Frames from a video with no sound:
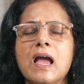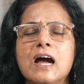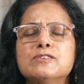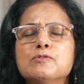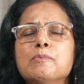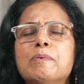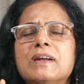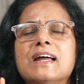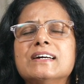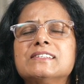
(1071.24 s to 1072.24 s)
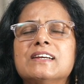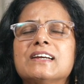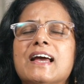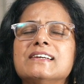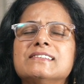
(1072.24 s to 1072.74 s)
And supernatural
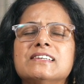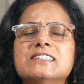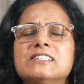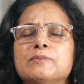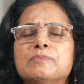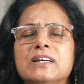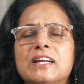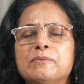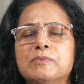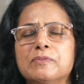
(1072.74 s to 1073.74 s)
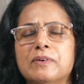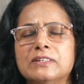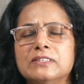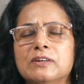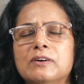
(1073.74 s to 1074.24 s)
cancellation of the debt,
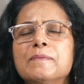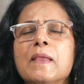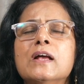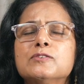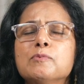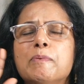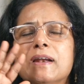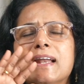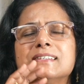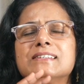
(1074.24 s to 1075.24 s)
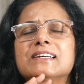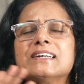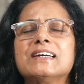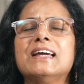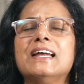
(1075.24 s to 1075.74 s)
Father God. Supernatural
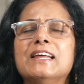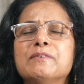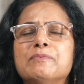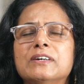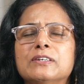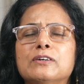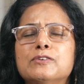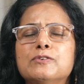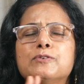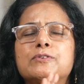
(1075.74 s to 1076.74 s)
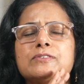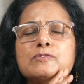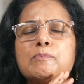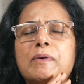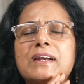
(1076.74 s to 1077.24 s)
healing, Father God.
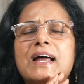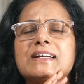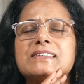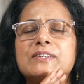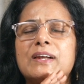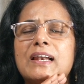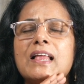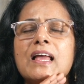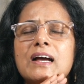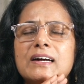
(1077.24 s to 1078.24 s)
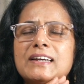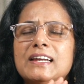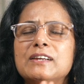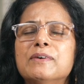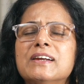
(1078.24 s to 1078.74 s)
Supernatural
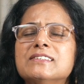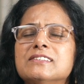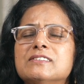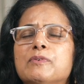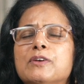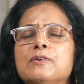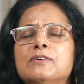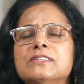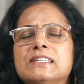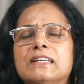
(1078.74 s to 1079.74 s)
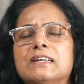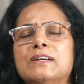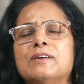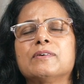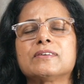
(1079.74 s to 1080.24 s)
deliverances for your children,
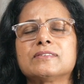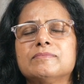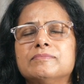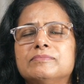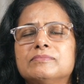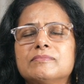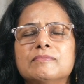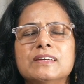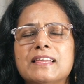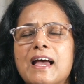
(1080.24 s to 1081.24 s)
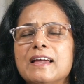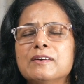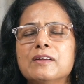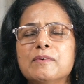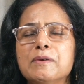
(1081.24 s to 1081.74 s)
Lord. We thank
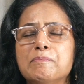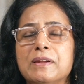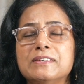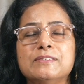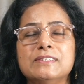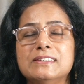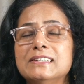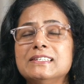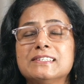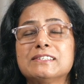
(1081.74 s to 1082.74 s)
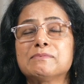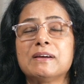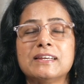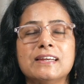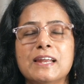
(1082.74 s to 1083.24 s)
you and we praise you. In Jesus'
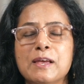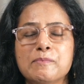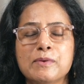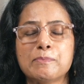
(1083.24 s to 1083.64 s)
mighty name we